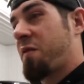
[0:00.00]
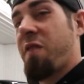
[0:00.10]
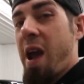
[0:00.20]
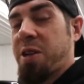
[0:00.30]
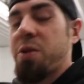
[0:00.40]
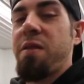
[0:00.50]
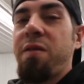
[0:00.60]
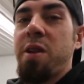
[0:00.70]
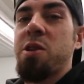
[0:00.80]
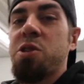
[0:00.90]
factory
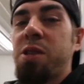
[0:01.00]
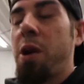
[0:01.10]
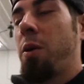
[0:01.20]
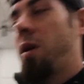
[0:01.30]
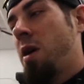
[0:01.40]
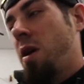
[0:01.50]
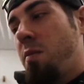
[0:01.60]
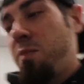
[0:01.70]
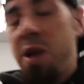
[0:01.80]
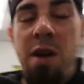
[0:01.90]
finish. So
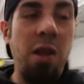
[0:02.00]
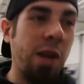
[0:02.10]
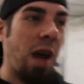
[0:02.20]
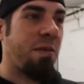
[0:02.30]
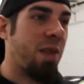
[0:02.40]
be on the lookout for